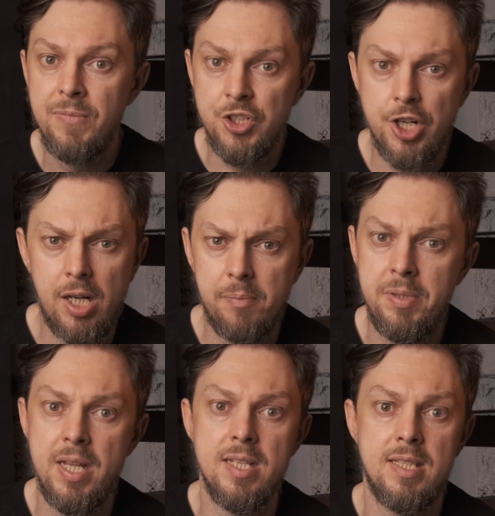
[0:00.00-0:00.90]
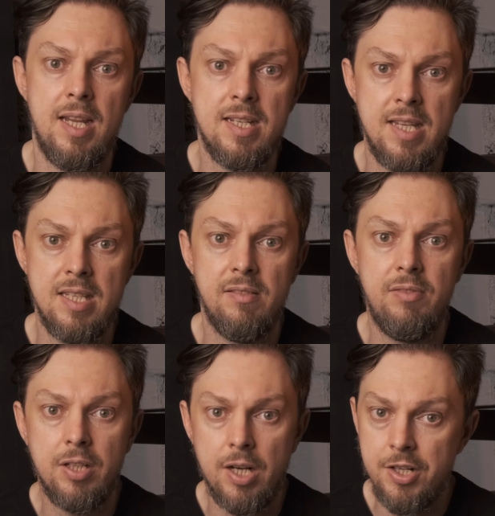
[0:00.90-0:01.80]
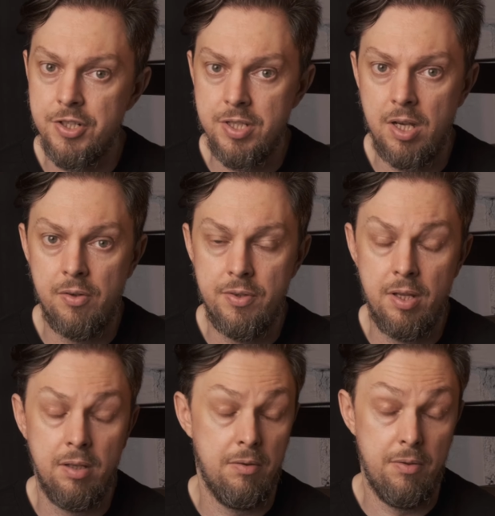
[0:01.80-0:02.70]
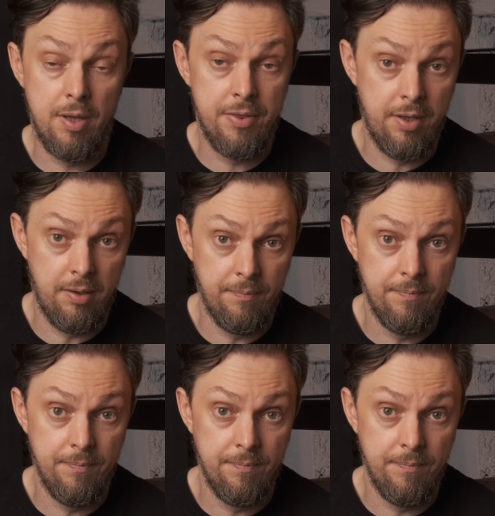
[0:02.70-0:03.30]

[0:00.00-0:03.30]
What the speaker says: sharpness, excessively harsh sounding, nothing.